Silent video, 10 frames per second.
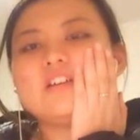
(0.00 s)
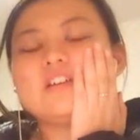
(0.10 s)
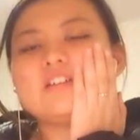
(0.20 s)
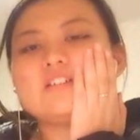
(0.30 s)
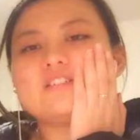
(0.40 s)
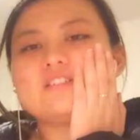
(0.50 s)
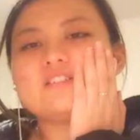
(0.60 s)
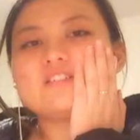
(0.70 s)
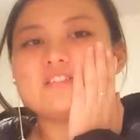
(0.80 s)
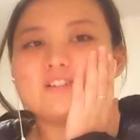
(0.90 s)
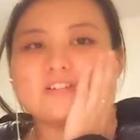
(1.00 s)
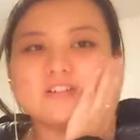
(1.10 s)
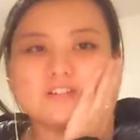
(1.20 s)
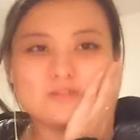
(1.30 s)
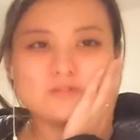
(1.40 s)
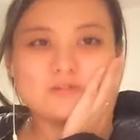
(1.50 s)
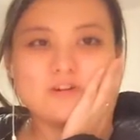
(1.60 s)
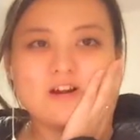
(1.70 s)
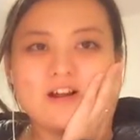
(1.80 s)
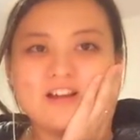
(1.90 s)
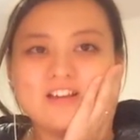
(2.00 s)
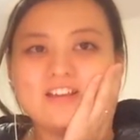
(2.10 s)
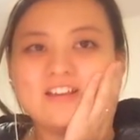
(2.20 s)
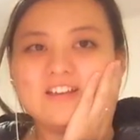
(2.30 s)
and I just started to cry.